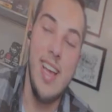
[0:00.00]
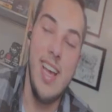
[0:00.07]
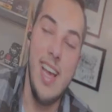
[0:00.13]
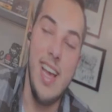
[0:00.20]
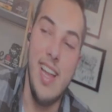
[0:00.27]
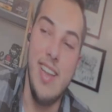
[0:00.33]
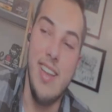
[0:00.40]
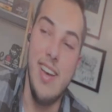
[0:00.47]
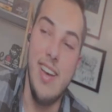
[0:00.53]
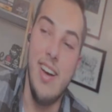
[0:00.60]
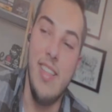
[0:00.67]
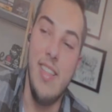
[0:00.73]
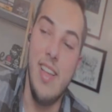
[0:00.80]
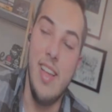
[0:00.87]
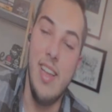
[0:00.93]
And
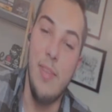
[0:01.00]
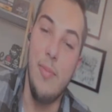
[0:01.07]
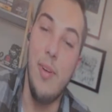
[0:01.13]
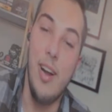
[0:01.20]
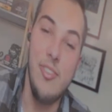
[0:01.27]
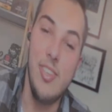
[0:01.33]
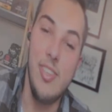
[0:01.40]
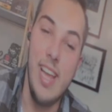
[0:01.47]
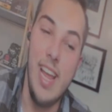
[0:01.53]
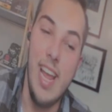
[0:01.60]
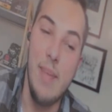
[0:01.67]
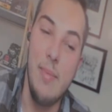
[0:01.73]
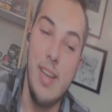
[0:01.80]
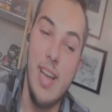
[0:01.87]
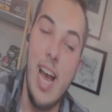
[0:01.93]
uh, then they'd watch the
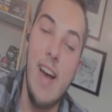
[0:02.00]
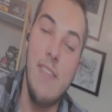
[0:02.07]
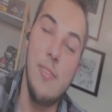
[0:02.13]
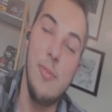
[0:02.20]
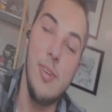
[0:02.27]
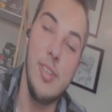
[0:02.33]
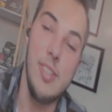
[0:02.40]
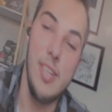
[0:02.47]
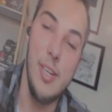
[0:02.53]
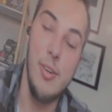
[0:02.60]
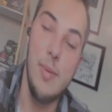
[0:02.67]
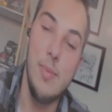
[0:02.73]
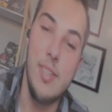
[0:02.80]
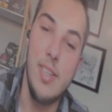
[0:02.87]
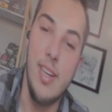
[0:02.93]
game. And afterwards, I'd
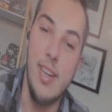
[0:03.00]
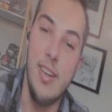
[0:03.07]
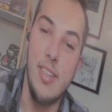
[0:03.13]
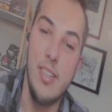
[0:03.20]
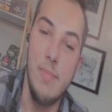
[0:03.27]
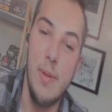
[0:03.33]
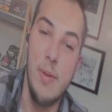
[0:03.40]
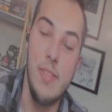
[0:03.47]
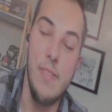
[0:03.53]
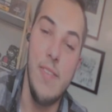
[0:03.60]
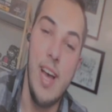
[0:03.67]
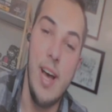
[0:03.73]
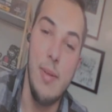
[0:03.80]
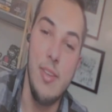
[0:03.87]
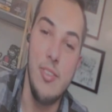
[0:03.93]
go upstairs, meet with the
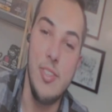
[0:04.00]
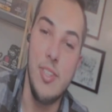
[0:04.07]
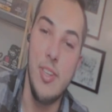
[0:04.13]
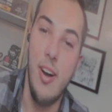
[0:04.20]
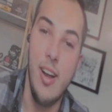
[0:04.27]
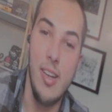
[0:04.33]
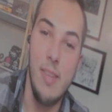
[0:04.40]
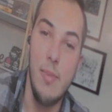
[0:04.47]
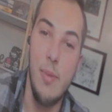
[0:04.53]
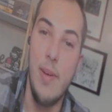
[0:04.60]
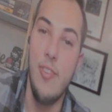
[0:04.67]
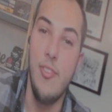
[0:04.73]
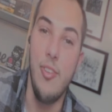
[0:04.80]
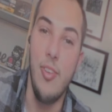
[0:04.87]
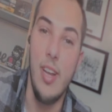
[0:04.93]
family, and just talk about
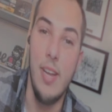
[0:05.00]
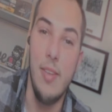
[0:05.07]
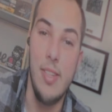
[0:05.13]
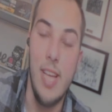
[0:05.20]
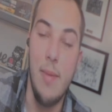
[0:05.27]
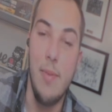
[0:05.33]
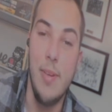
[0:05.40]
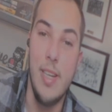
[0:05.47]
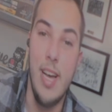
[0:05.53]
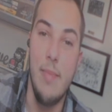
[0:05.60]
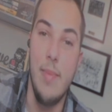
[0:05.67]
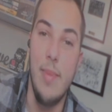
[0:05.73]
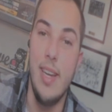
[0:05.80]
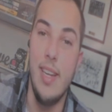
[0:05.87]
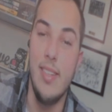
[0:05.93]
my journey with type 1
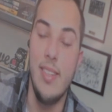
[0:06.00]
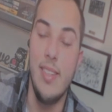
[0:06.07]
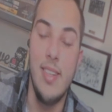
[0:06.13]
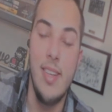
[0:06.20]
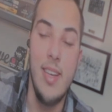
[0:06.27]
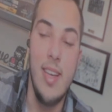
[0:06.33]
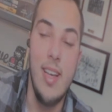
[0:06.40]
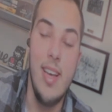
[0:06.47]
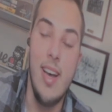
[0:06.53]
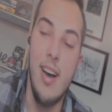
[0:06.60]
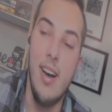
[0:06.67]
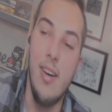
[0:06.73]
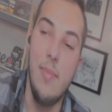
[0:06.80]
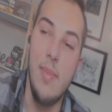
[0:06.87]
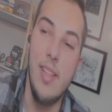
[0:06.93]
diabetes.
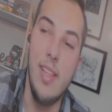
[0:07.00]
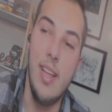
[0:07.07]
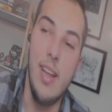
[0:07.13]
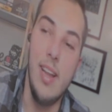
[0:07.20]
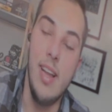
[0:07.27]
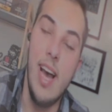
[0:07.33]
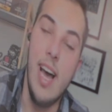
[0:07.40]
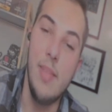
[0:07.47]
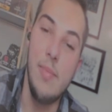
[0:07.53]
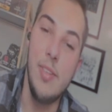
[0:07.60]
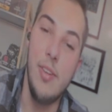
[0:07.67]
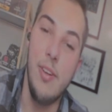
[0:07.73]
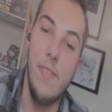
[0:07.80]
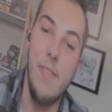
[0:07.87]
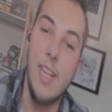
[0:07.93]
Um, and then I'd add them
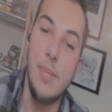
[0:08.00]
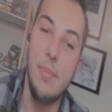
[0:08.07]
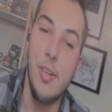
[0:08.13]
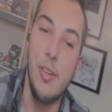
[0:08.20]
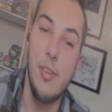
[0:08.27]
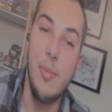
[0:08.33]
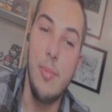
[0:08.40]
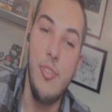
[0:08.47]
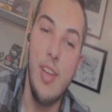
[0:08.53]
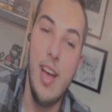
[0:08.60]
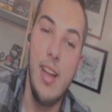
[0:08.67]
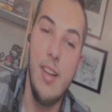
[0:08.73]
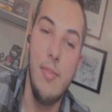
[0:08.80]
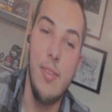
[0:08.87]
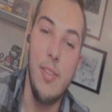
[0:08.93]
to our Facebook group
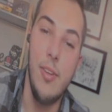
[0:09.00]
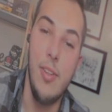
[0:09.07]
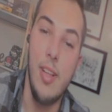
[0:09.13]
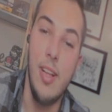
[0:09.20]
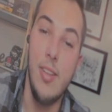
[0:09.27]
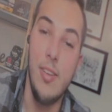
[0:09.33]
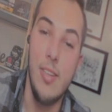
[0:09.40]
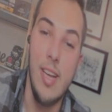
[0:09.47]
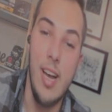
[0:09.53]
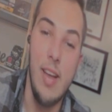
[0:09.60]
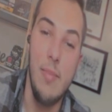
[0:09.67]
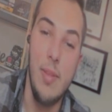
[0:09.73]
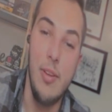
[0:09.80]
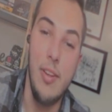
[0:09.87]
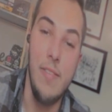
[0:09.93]
chat with all the other
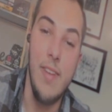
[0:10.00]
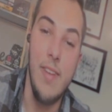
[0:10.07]
diabetes